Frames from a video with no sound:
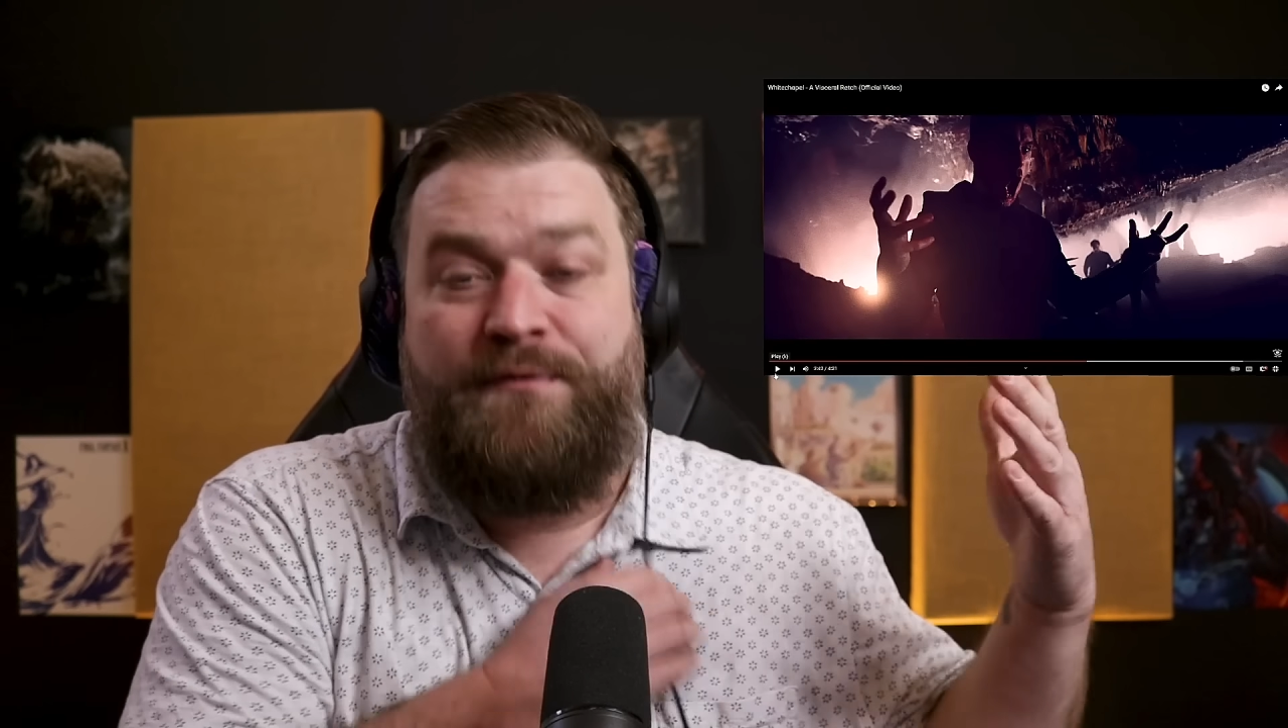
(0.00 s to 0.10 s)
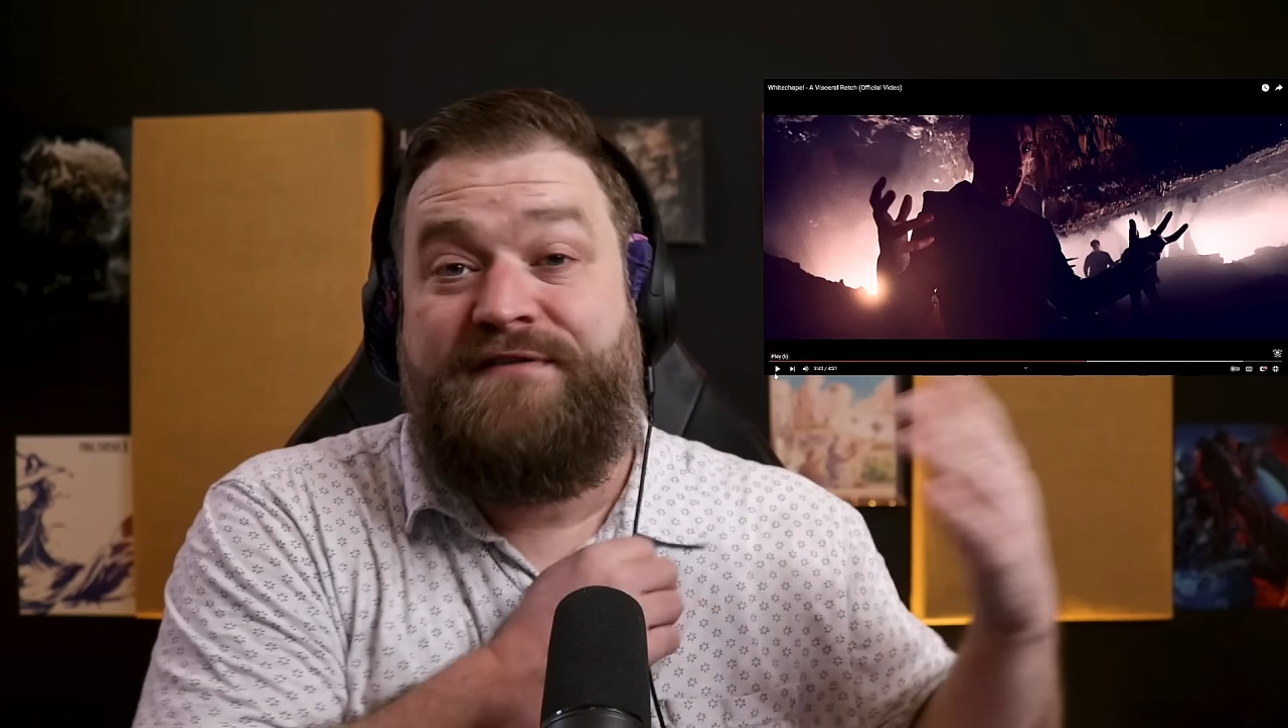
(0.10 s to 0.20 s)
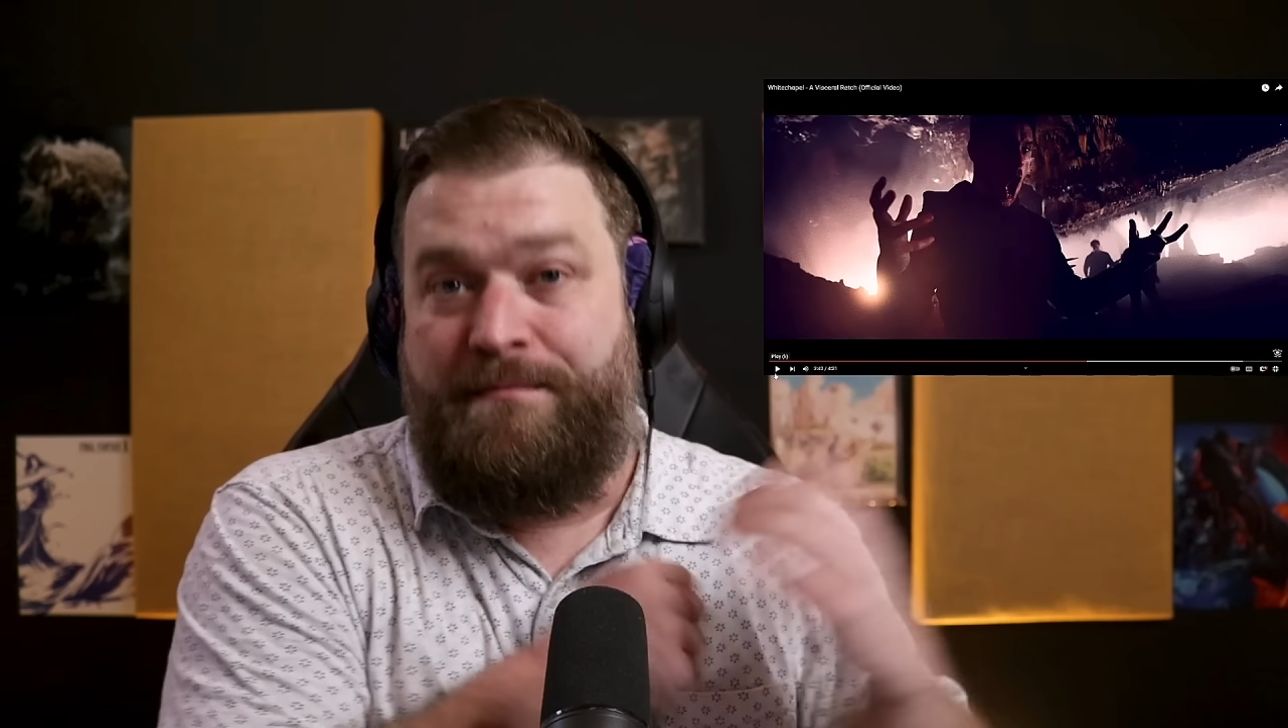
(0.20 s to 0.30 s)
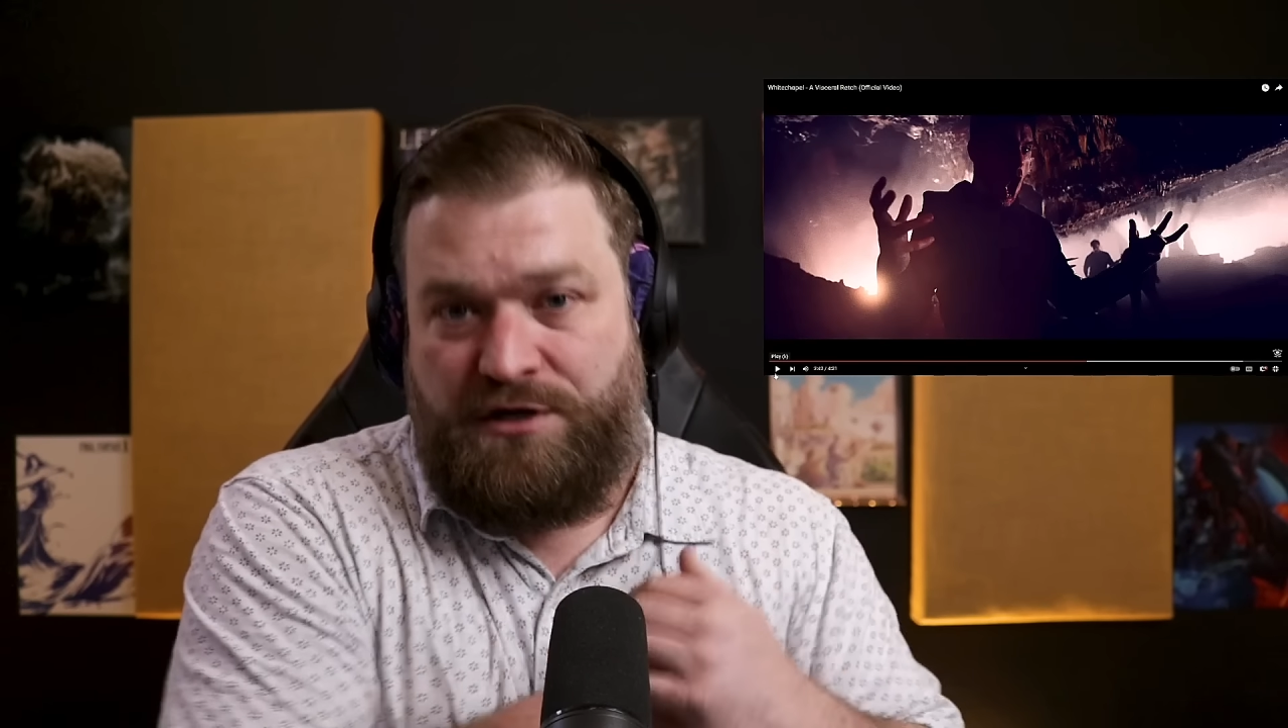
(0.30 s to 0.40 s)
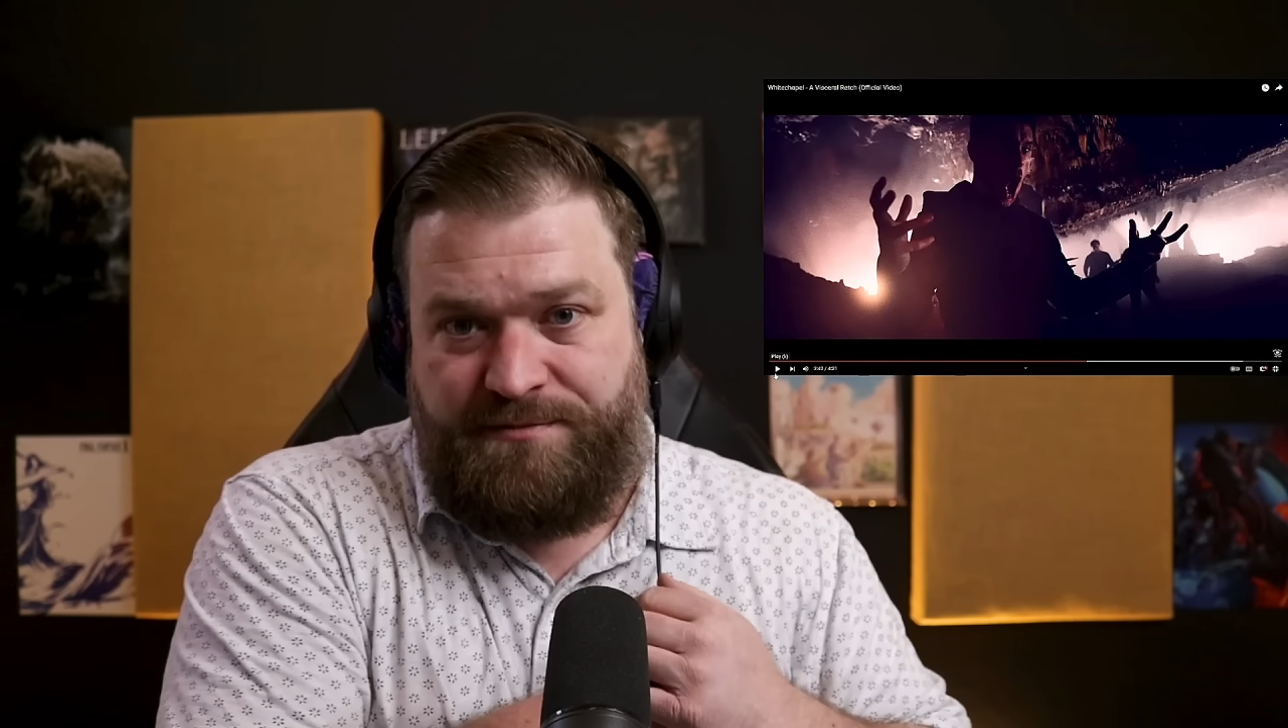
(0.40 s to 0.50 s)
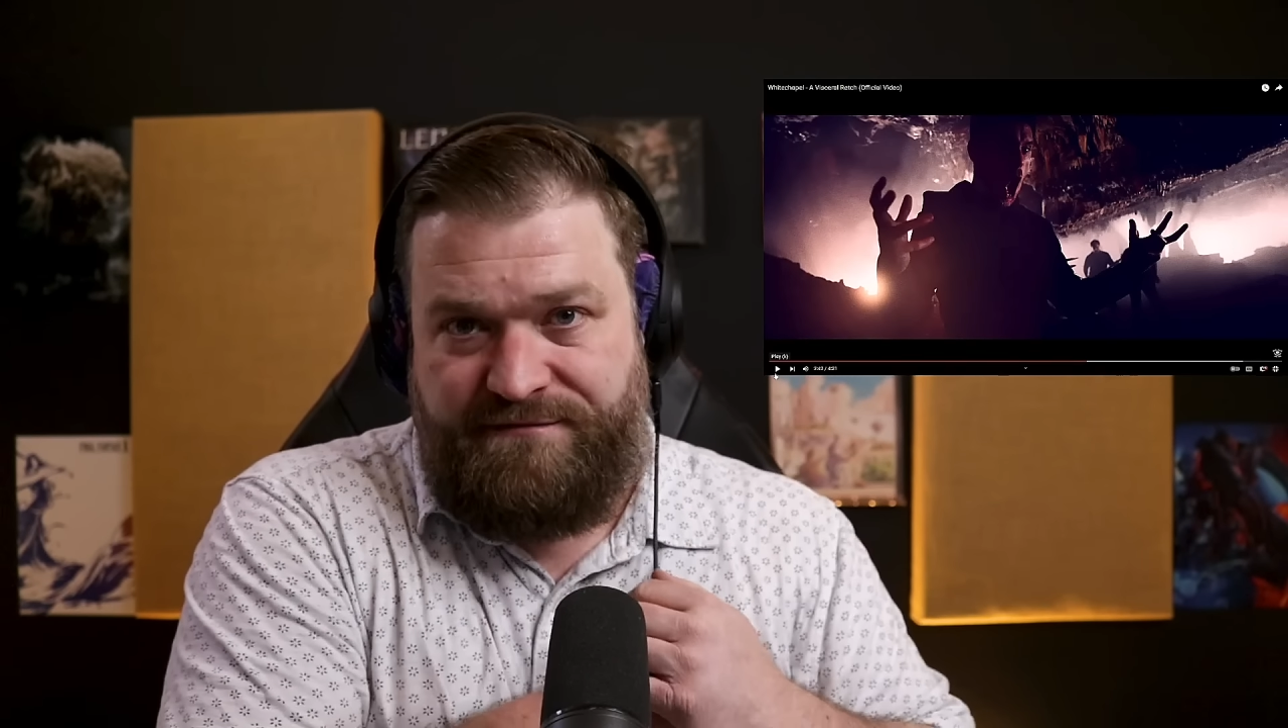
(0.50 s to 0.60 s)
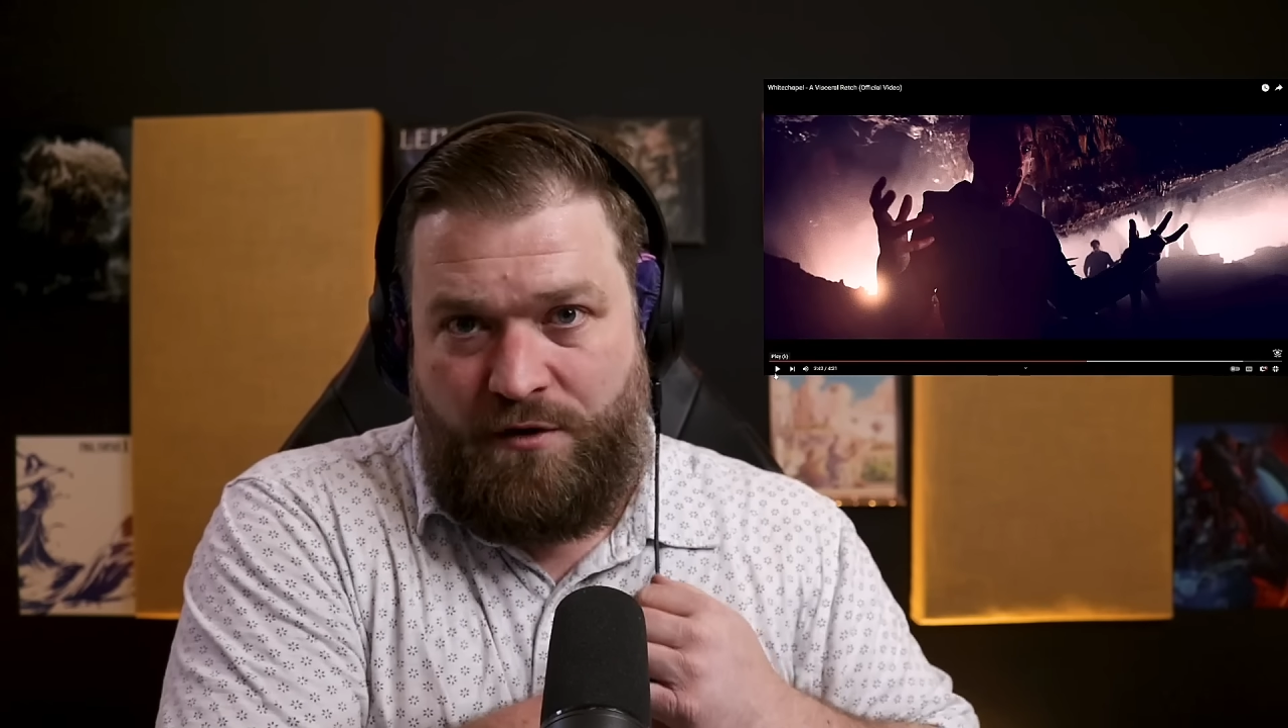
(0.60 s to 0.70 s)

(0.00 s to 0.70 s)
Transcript: we've got multiple